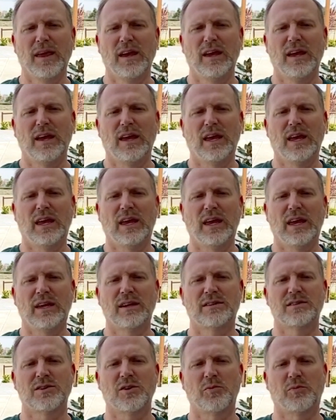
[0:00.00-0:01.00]
And
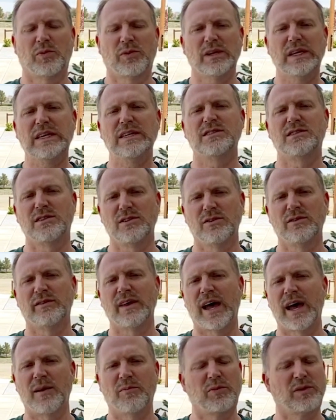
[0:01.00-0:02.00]
so please do
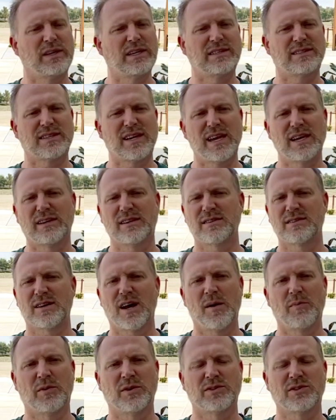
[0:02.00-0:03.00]
that. Please take this
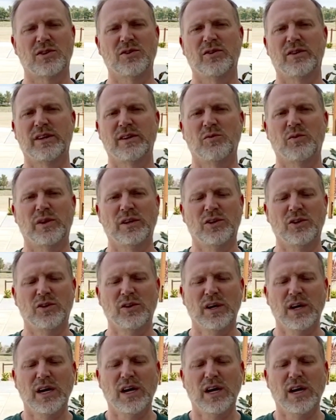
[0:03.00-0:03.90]
opportunity when you